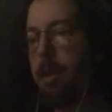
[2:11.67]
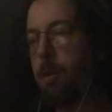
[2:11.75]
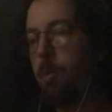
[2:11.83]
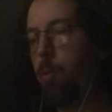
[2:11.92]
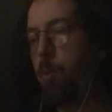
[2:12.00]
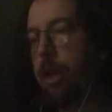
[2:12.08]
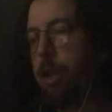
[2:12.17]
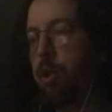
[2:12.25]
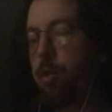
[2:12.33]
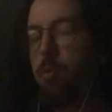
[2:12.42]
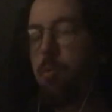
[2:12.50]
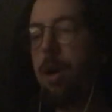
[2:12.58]
We
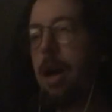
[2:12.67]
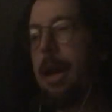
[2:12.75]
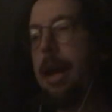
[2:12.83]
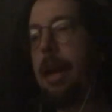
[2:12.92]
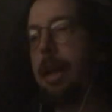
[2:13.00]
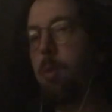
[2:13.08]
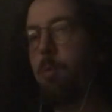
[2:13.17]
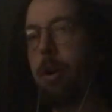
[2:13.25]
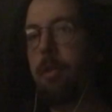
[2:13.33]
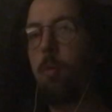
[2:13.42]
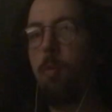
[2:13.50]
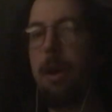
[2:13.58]
do not anywhere
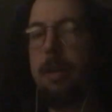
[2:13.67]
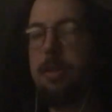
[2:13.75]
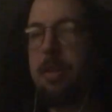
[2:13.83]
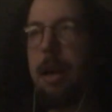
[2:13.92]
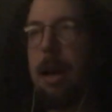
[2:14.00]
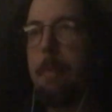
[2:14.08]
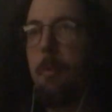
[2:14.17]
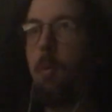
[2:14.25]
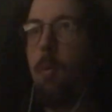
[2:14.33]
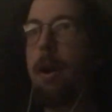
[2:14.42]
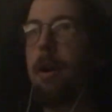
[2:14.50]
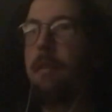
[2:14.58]
in the West that I am
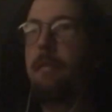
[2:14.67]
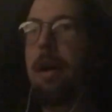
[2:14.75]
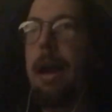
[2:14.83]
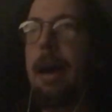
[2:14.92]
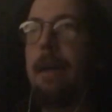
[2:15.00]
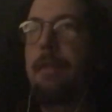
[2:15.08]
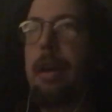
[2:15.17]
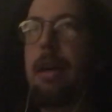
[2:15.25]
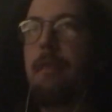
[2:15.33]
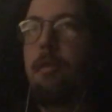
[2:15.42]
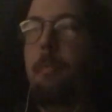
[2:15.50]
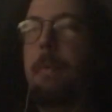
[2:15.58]
aware of have a
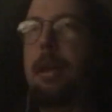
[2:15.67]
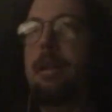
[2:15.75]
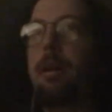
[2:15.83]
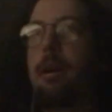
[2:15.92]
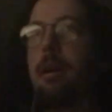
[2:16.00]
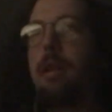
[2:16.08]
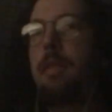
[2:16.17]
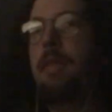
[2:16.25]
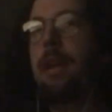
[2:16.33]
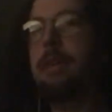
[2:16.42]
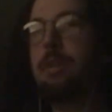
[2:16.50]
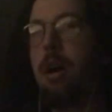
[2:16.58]
government
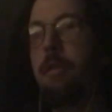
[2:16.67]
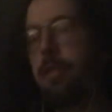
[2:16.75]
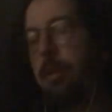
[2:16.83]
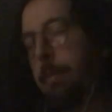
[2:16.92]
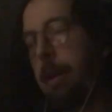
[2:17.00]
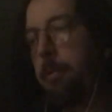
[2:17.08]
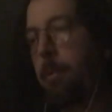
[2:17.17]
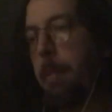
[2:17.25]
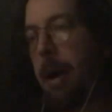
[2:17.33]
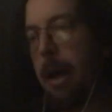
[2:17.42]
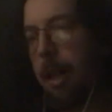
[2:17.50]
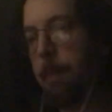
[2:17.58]
that is of the people,
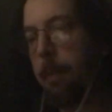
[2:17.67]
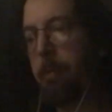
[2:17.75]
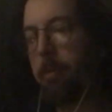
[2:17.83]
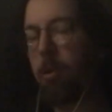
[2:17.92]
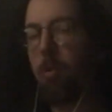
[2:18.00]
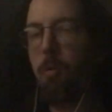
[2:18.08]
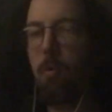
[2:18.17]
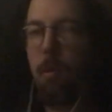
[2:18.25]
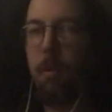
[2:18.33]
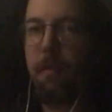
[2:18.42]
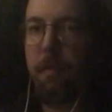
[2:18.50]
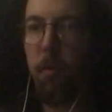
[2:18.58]
by the people,
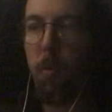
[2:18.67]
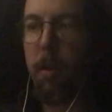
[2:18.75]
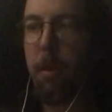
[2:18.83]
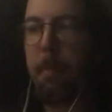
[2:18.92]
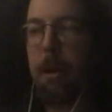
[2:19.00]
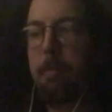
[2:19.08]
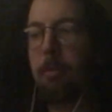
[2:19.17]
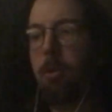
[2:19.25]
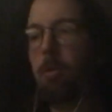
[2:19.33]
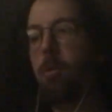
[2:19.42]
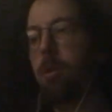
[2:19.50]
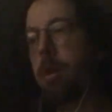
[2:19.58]
or for the
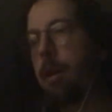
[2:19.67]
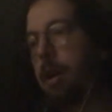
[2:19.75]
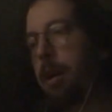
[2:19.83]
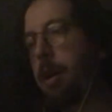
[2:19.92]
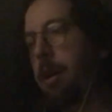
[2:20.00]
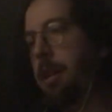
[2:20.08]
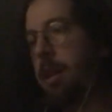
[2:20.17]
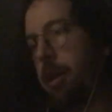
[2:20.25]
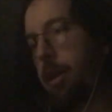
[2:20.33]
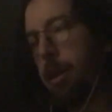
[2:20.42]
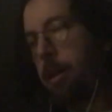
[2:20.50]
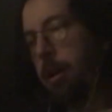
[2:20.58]
people. The
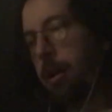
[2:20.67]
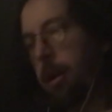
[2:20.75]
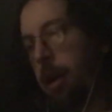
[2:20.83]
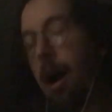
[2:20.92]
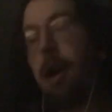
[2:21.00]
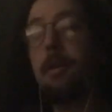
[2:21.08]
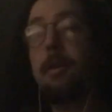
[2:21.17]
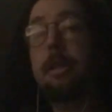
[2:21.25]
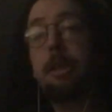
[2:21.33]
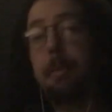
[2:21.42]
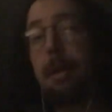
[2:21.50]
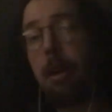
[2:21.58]
Congress,
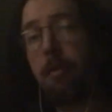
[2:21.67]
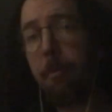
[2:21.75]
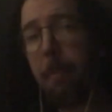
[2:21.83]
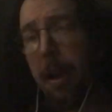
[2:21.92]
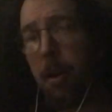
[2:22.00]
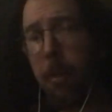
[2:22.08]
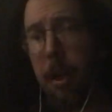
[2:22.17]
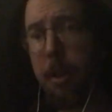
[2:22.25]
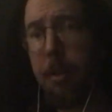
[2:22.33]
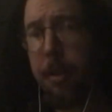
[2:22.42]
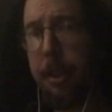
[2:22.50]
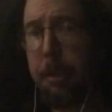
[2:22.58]
speaking for my own
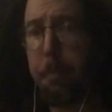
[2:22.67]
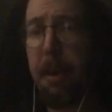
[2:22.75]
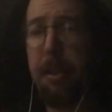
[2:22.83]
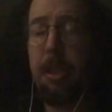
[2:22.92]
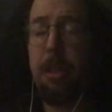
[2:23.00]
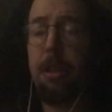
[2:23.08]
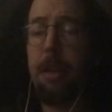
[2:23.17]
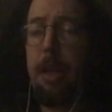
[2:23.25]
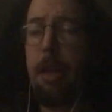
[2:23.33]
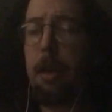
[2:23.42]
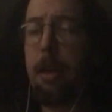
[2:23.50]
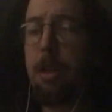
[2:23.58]
country, is
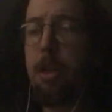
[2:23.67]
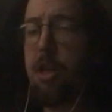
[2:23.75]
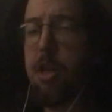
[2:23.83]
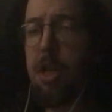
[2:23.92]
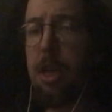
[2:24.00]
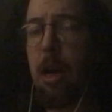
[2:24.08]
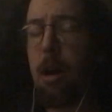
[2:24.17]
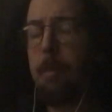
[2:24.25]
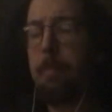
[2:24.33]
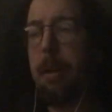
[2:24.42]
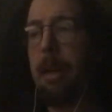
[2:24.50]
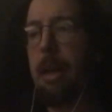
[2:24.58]
basically just a
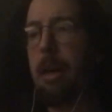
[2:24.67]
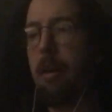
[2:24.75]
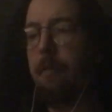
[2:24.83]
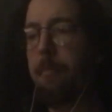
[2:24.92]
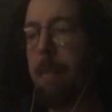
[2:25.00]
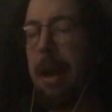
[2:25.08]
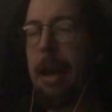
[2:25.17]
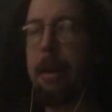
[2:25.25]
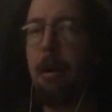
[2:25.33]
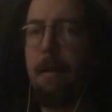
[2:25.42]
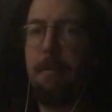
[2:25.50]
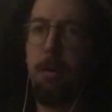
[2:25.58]
company of
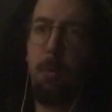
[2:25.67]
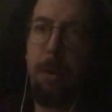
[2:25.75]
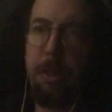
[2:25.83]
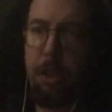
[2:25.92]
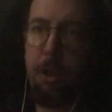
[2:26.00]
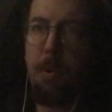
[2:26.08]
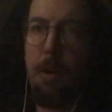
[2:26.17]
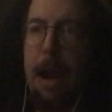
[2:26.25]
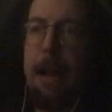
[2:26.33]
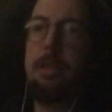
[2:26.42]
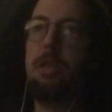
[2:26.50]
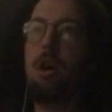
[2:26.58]
paid-off
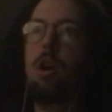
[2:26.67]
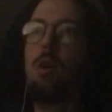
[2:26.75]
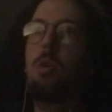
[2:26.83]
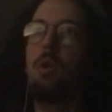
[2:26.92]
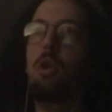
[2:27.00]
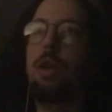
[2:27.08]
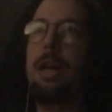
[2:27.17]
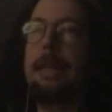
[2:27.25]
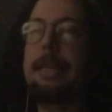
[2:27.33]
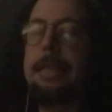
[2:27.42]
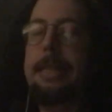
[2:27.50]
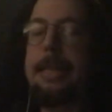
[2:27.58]
aristocrats who are
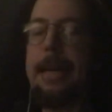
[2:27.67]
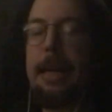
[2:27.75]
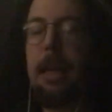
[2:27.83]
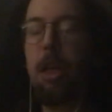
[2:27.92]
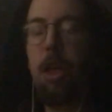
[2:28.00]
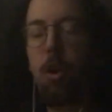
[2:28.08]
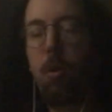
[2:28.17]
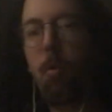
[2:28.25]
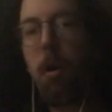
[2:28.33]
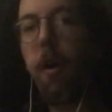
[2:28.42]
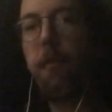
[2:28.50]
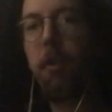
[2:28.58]
looking to dick you
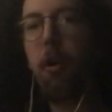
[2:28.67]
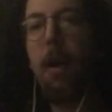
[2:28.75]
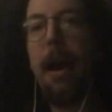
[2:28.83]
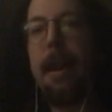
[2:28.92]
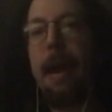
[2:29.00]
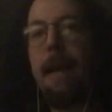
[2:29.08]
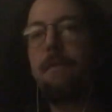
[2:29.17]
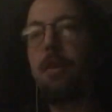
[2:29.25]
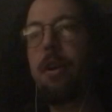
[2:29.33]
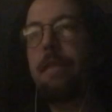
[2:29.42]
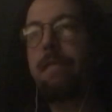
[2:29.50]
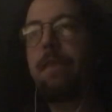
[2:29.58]
over at
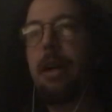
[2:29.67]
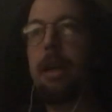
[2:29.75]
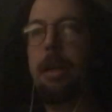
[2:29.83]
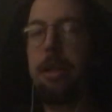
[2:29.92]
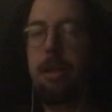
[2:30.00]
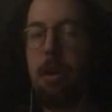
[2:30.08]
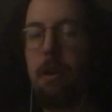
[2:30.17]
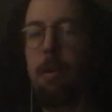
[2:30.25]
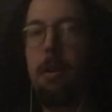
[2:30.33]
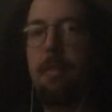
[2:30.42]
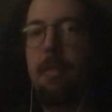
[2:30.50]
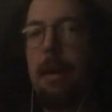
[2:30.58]
every fucking
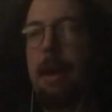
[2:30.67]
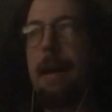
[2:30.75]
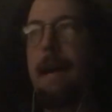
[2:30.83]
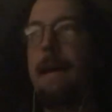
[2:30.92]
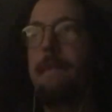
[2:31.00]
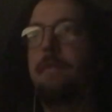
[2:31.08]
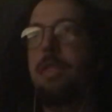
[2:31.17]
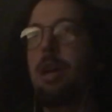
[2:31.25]
turn they have.